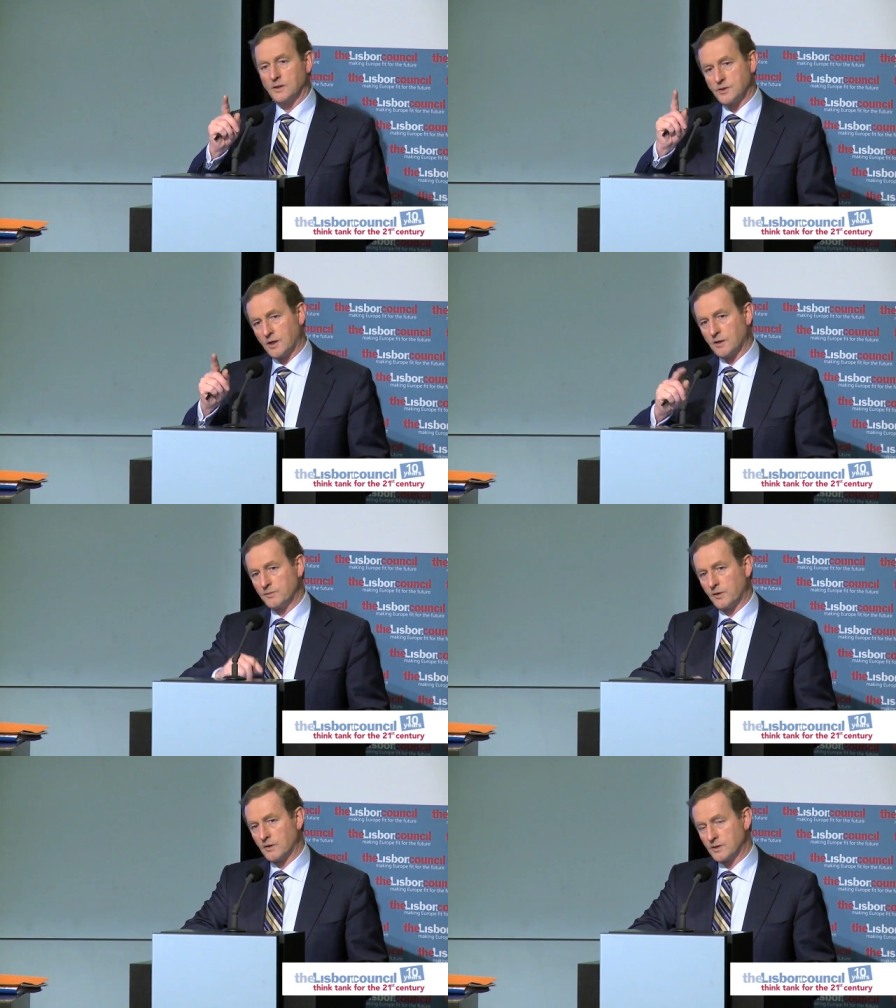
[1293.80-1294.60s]

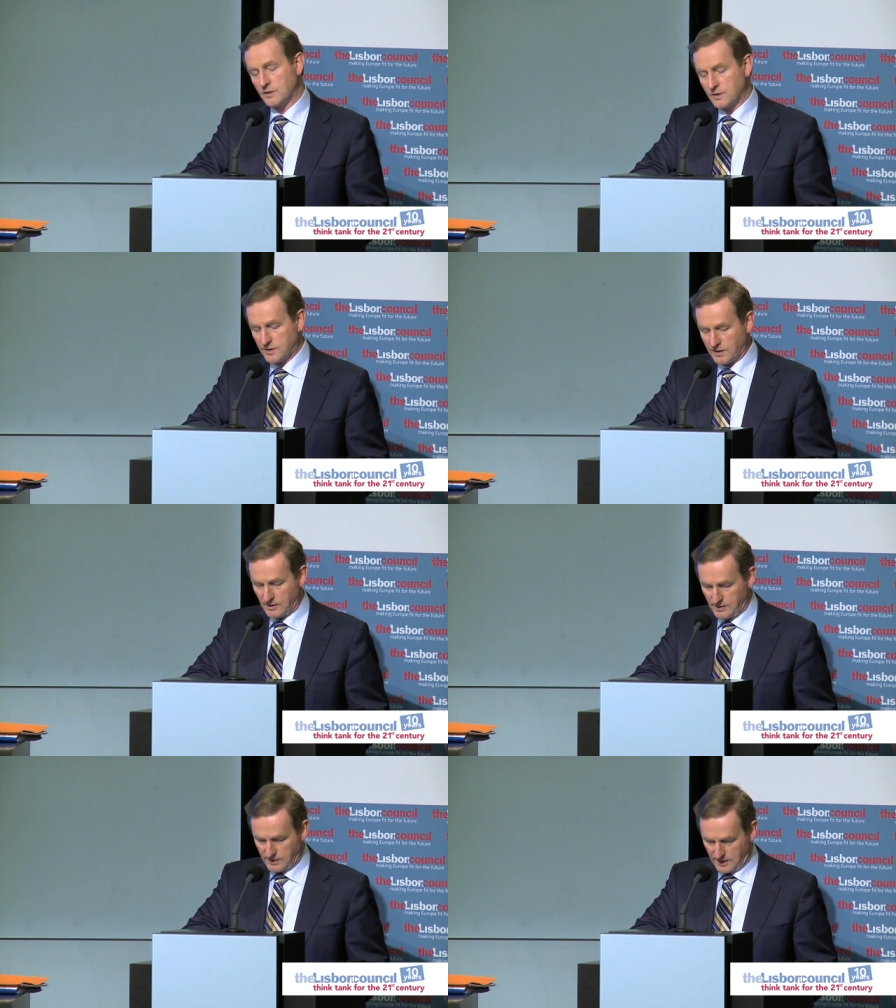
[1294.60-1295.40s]
Second bundle is in the
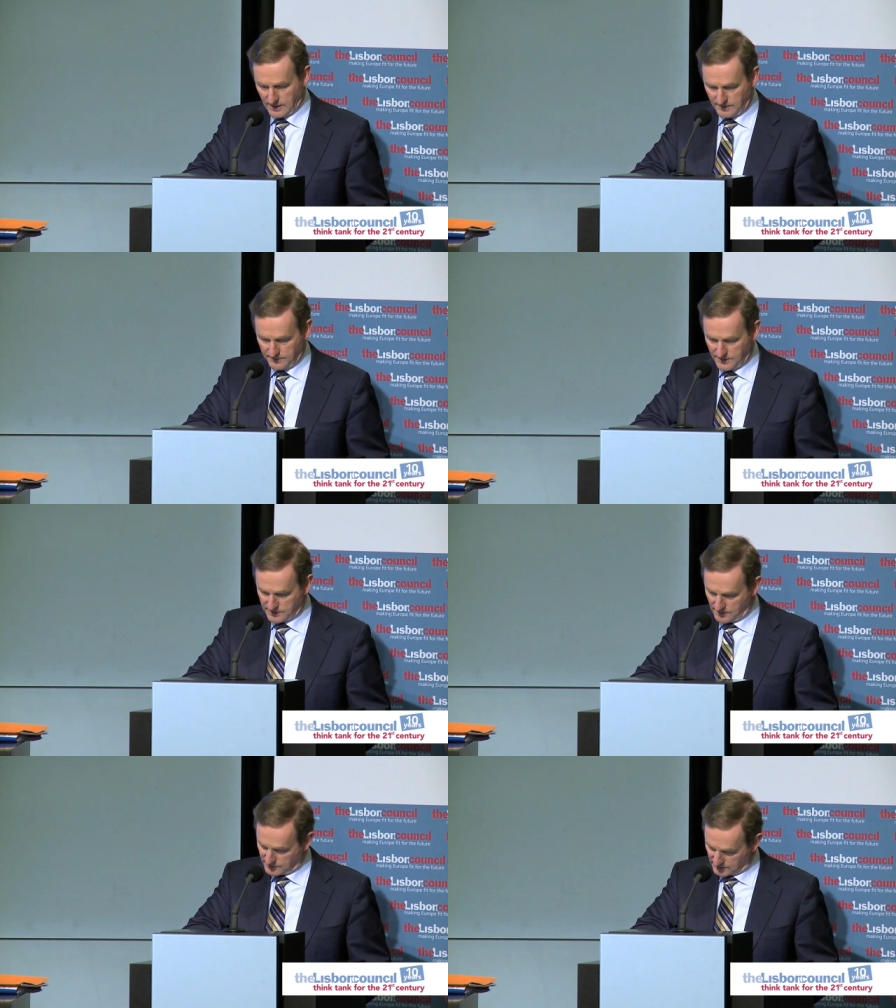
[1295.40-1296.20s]
single
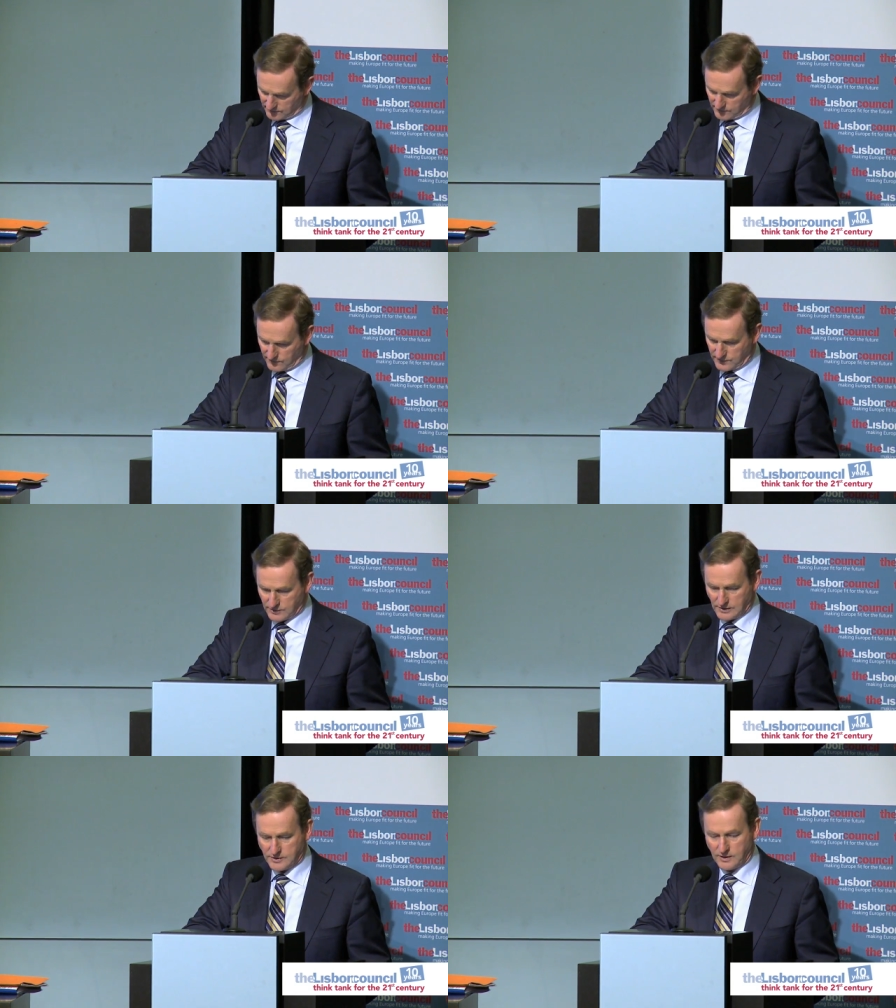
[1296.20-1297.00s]
is the objective of a
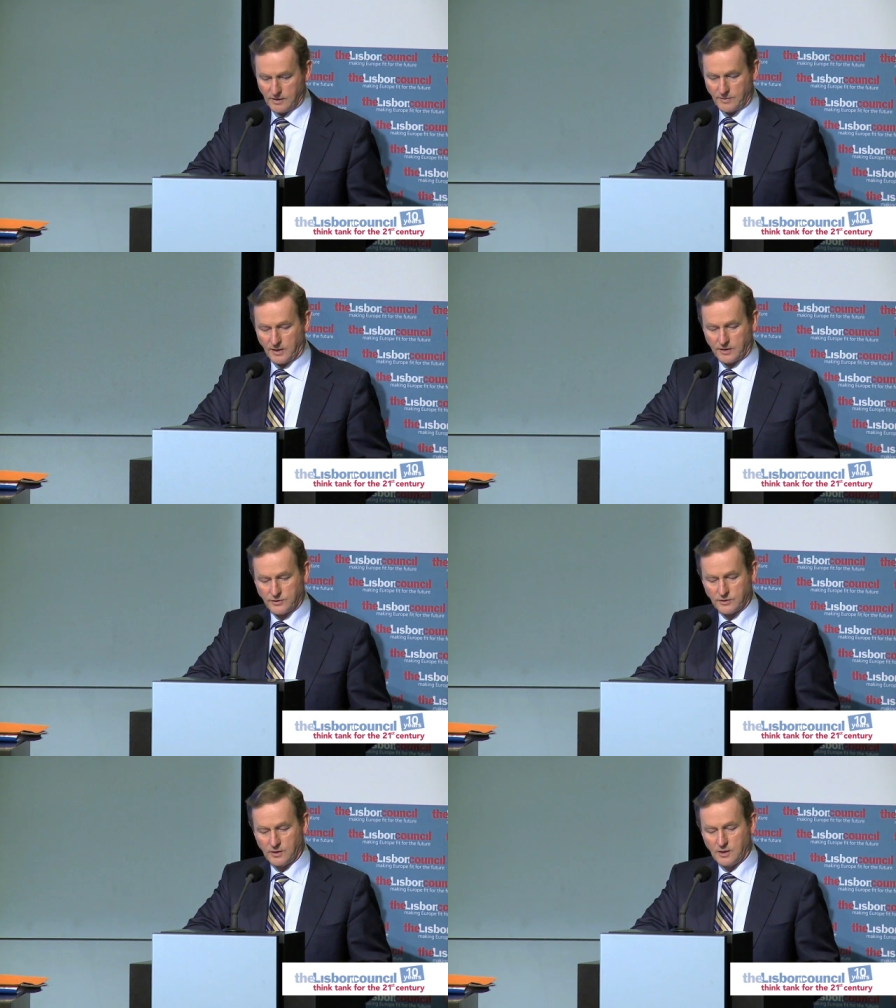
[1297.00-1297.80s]
digital single
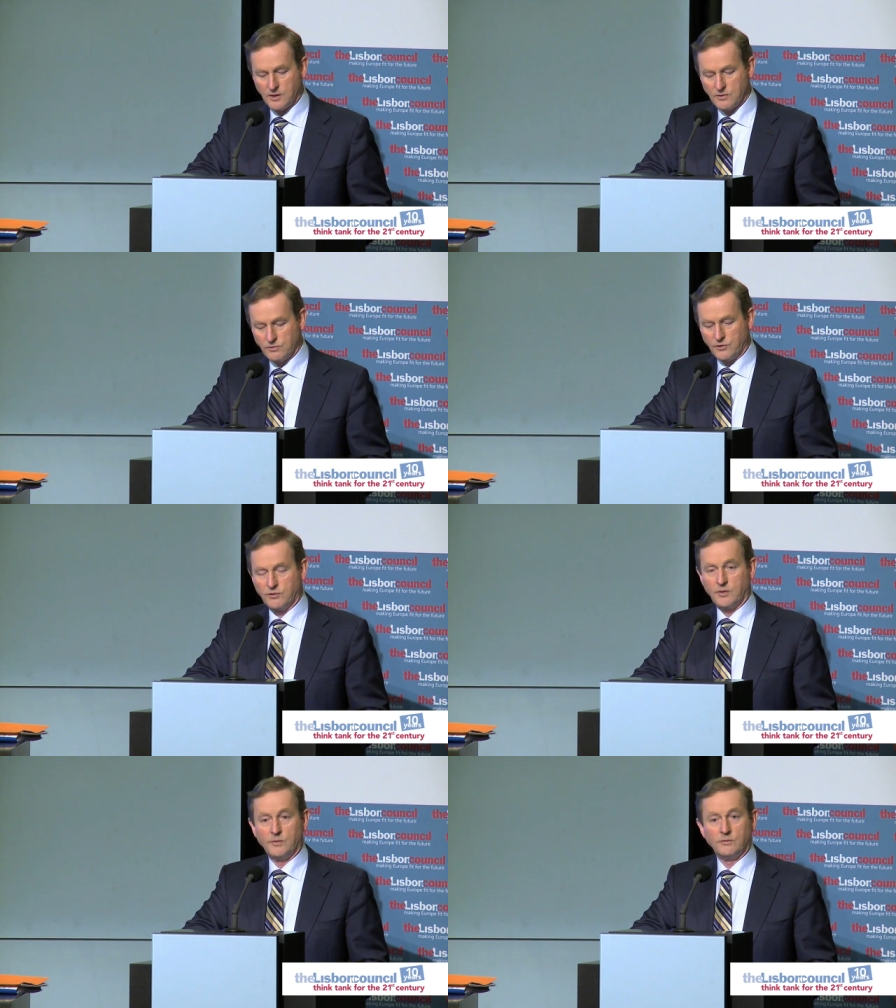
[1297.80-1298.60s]
market,
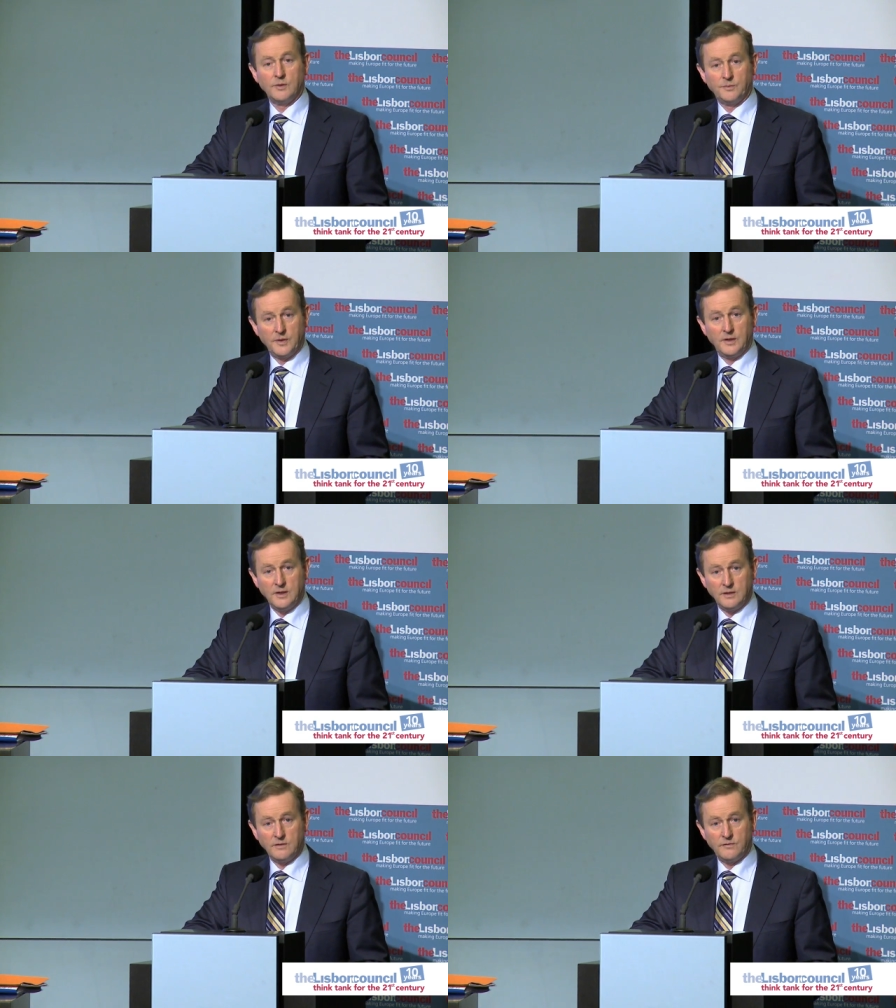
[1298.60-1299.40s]
which we will
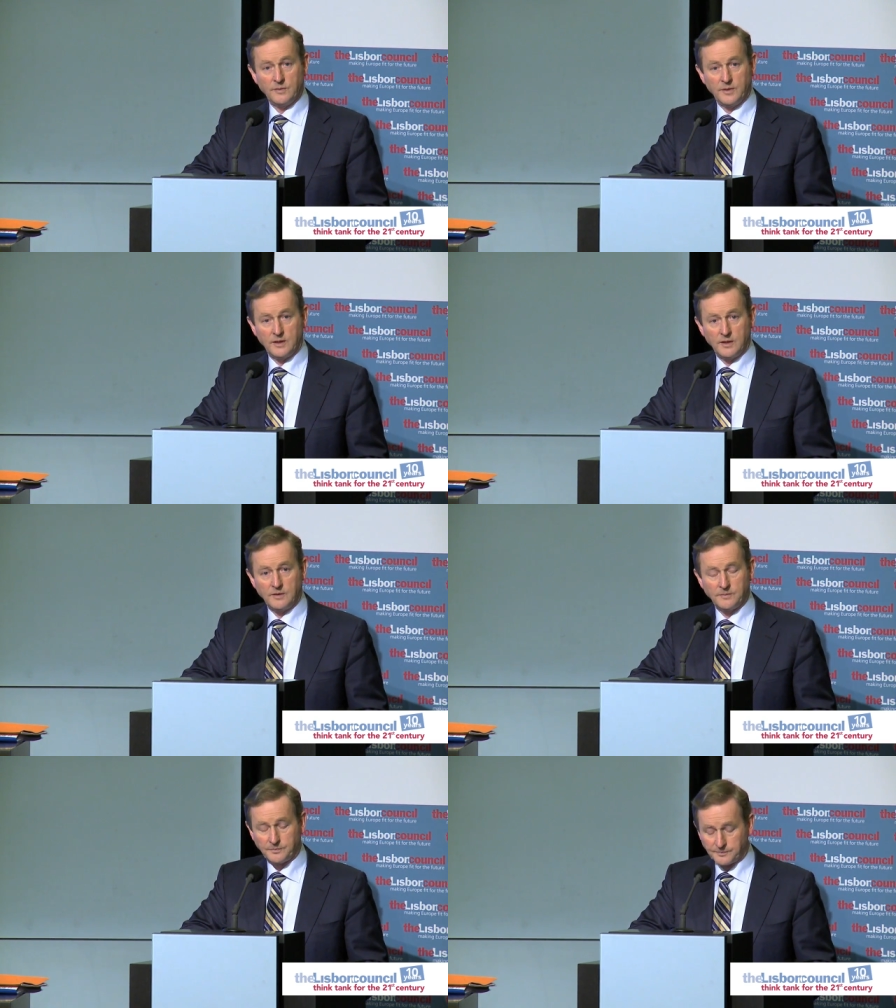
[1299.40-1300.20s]
believe will
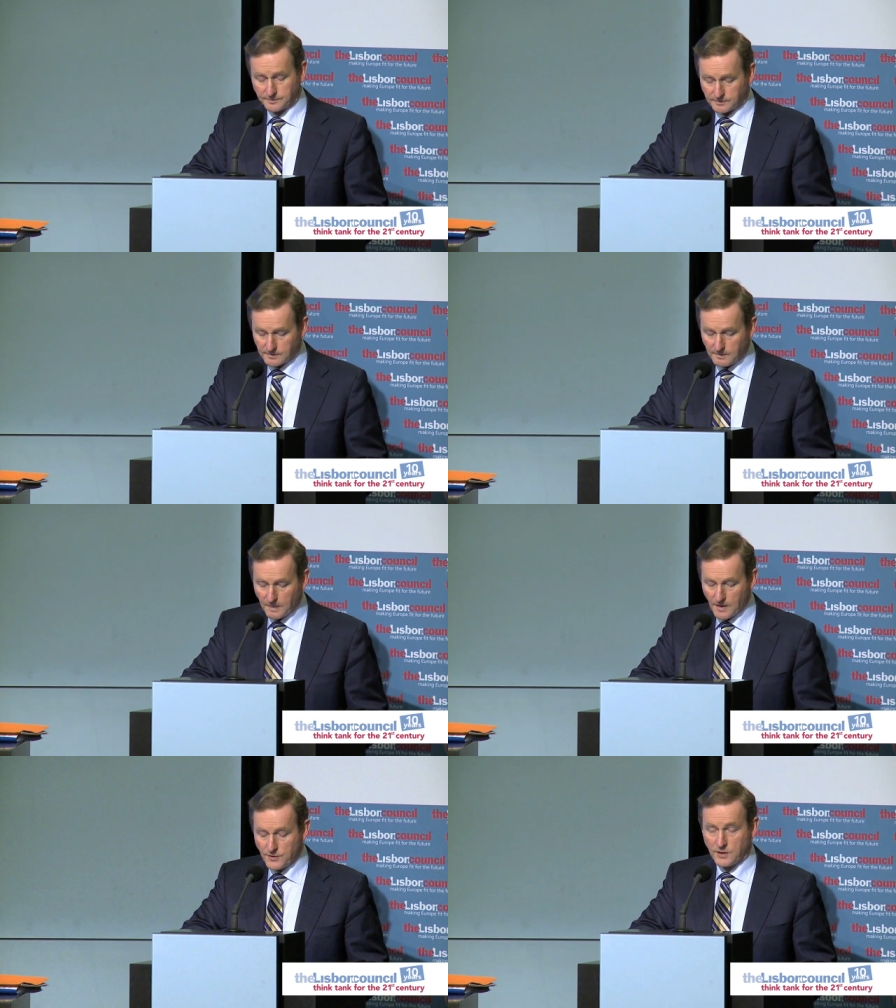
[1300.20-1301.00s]
be
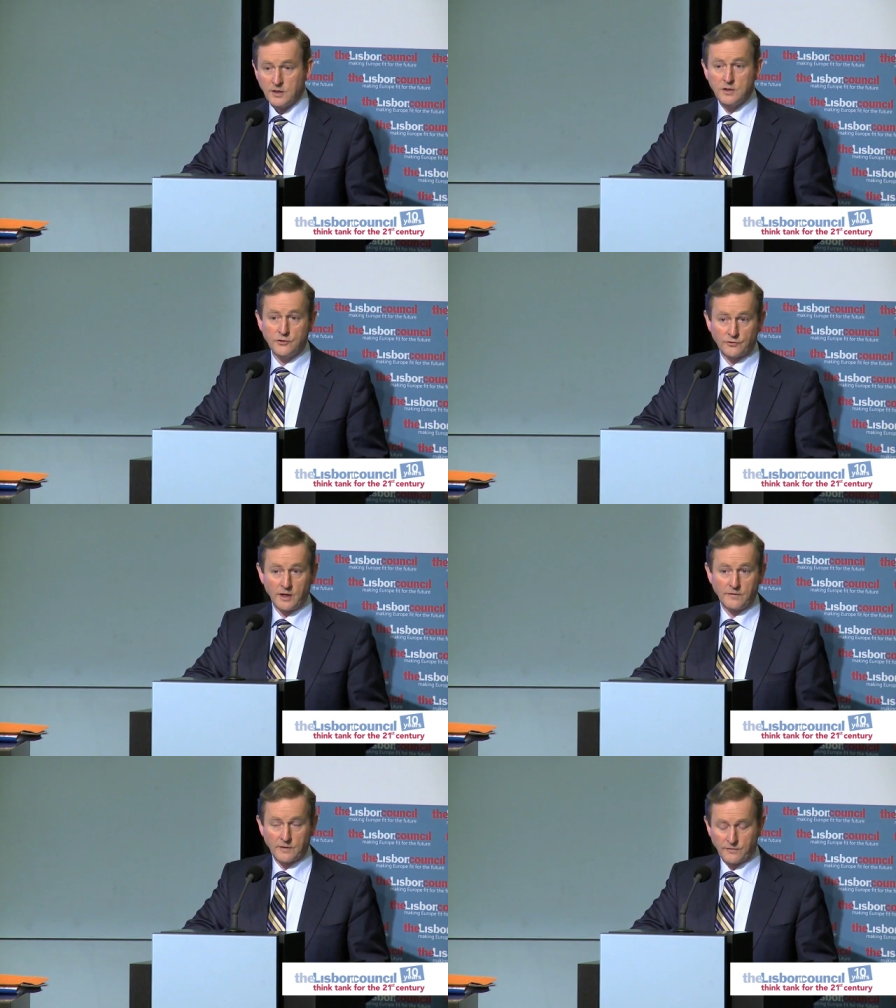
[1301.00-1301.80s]
the key
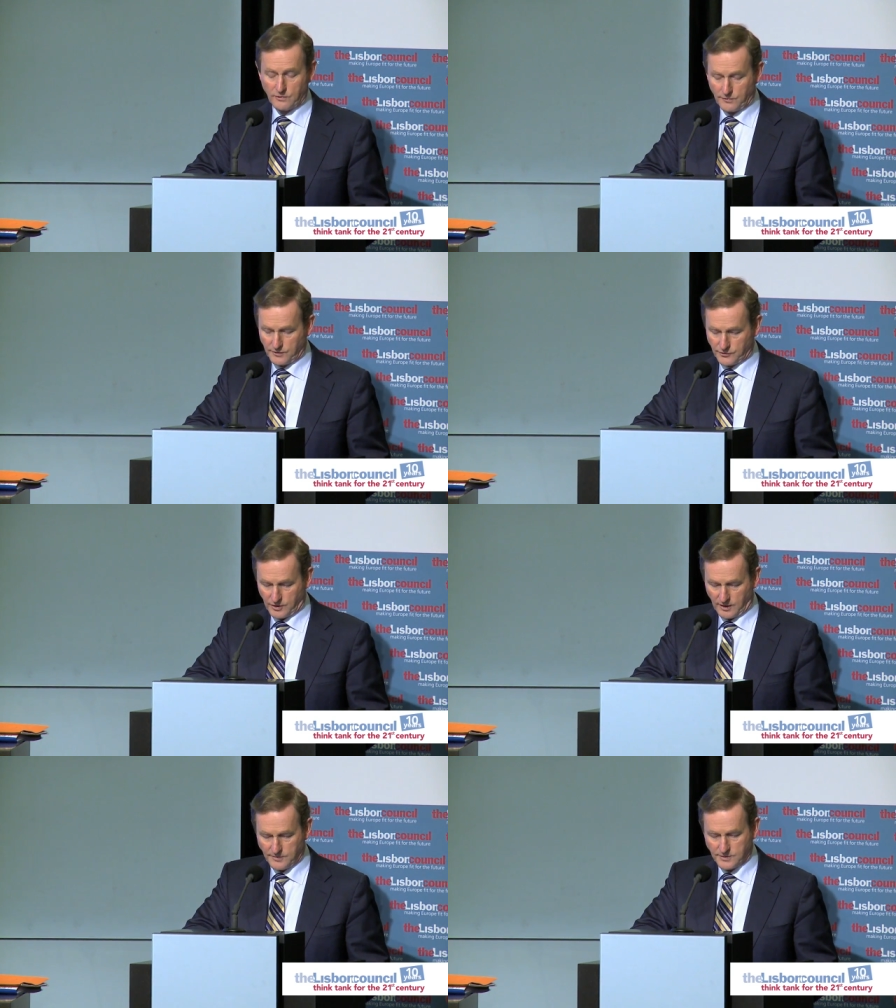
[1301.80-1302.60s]
driver of growth and
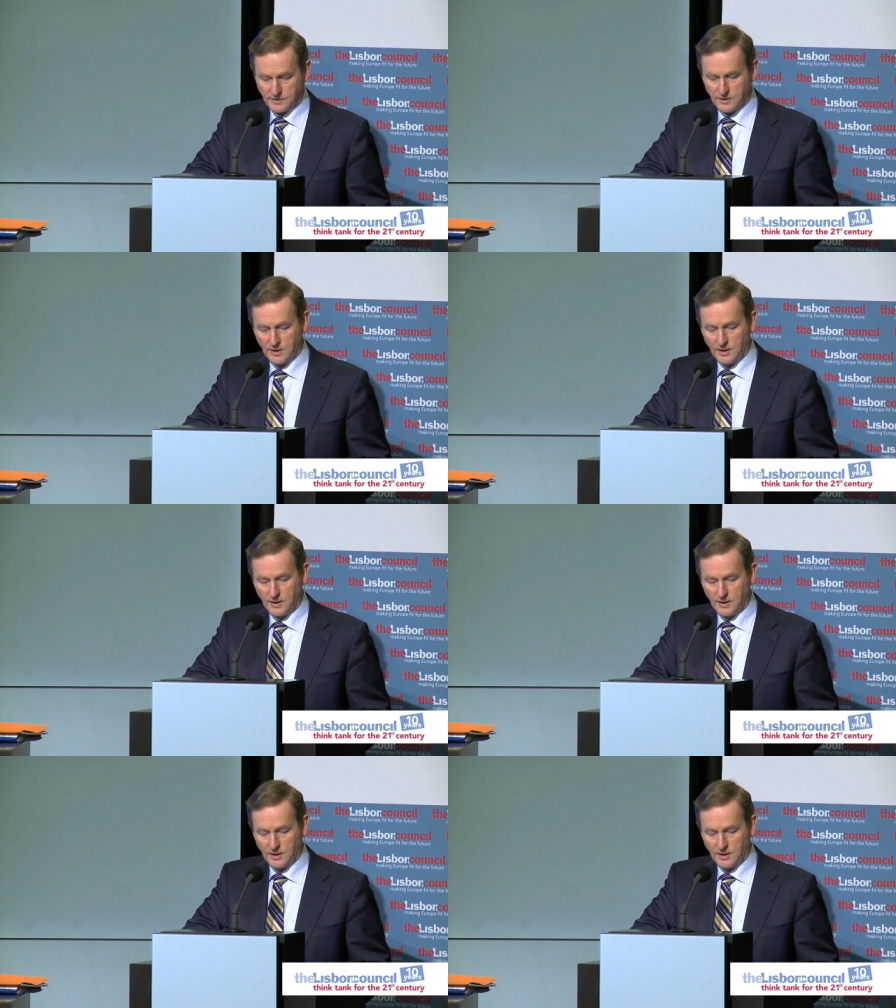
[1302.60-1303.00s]
jobs.